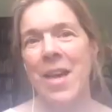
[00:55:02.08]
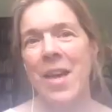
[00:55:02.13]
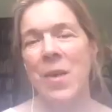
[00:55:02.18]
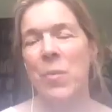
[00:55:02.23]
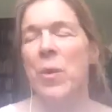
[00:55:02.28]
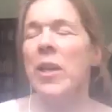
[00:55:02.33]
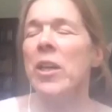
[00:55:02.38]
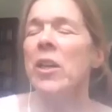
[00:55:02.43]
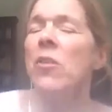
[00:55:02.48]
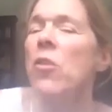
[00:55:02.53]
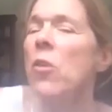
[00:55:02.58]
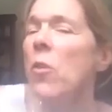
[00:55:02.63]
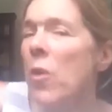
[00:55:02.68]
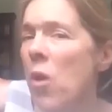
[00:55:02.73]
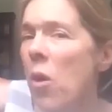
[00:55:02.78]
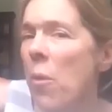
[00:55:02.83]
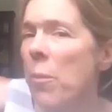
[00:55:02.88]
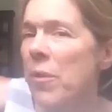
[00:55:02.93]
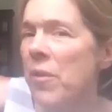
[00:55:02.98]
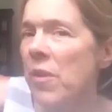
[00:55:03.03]
we're going to do a
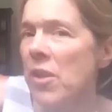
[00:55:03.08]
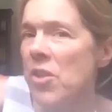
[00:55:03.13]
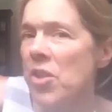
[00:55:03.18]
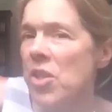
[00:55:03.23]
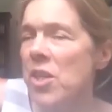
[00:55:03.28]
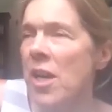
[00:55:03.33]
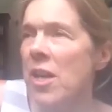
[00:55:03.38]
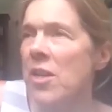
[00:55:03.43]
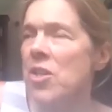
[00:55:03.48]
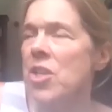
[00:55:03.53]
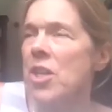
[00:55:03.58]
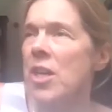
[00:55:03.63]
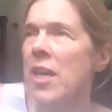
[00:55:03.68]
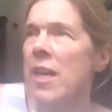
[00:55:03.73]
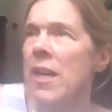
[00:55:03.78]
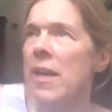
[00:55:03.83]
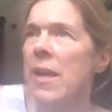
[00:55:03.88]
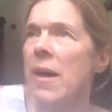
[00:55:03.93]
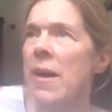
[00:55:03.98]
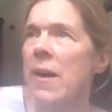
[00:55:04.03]
competition actually.